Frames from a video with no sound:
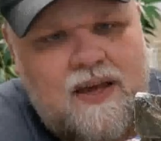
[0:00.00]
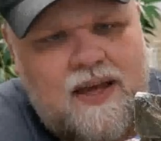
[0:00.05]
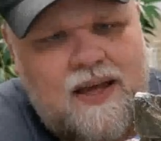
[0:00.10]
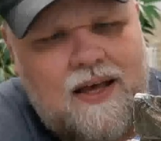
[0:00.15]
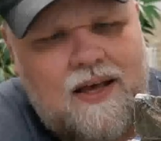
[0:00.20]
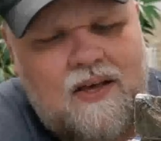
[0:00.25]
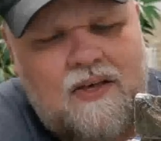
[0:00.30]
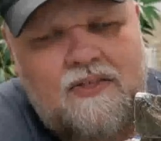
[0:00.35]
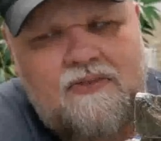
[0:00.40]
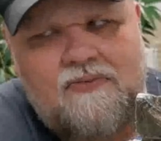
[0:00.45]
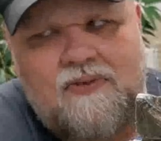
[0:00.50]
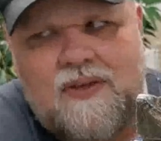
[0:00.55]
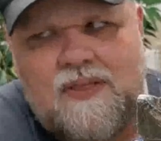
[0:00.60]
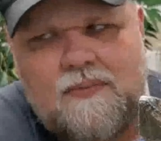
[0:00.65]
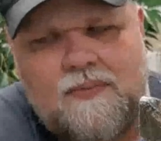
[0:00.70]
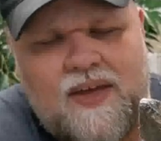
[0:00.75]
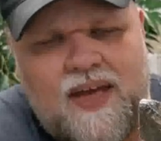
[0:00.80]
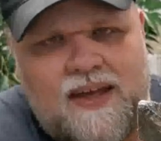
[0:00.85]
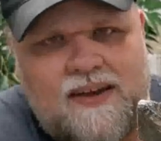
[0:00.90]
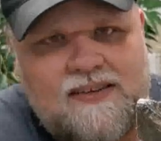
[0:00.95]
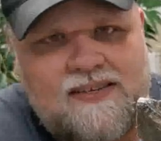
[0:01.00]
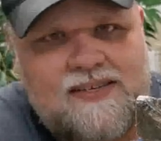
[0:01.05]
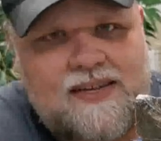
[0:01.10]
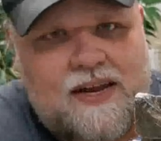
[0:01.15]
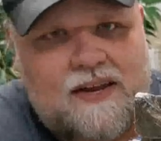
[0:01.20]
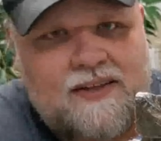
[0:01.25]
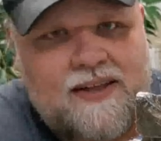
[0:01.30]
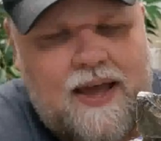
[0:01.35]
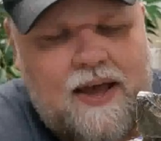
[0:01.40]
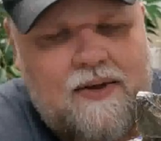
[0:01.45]
All three of them kind of
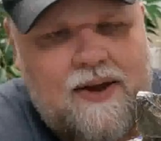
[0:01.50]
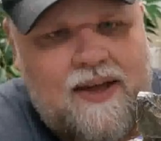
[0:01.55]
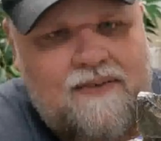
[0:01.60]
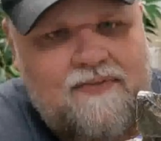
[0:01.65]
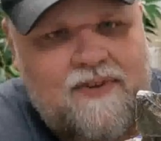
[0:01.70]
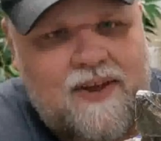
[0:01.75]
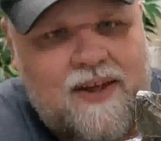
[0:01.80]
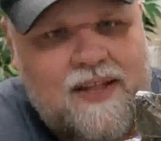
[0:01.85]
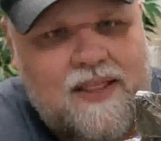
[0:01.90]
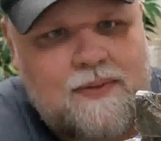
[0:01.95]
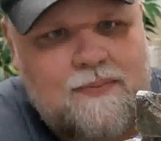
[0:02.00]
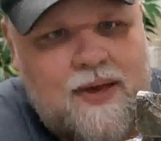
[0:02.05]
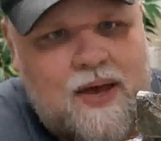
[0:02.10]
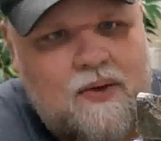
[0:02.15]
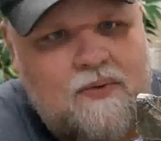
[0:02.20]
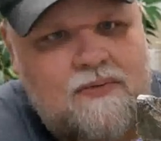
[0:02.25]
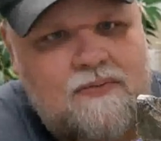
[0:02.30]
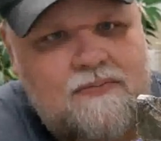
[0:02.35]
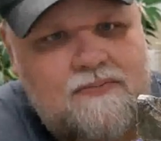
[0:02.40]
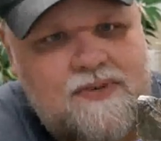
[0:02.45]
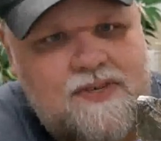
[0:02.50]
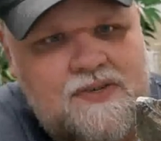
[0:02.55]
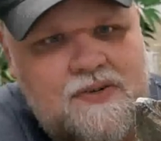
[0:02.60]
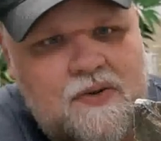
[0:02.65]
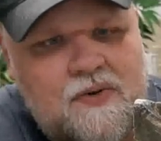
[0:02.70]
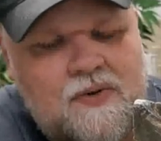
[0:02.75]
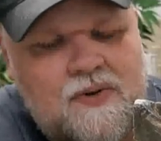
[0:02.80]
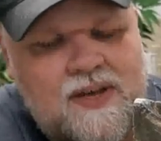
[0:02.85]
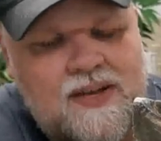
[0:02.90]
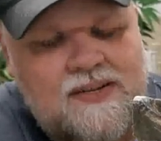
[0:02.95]
settle down after you get them out.
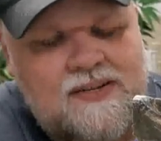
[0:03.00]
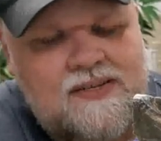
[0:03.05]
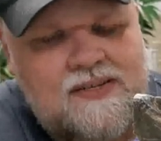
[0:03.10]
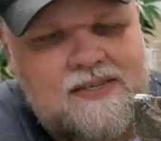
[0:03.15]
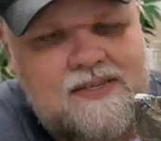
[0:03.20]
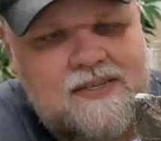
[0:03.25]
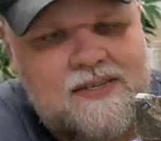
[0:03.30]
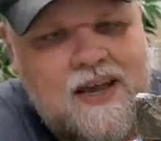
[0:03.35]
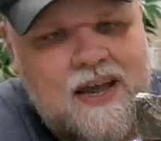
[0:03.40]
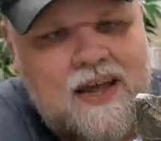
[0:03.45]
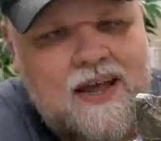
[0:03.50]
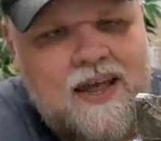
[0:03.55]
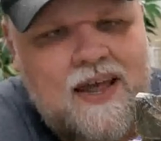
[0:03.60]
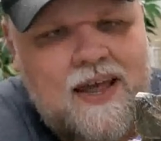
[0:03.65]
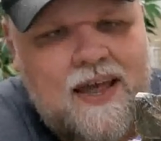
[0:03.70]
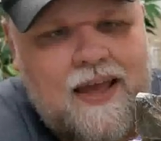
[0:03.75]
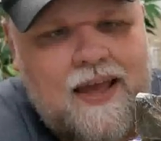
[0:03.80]
So it's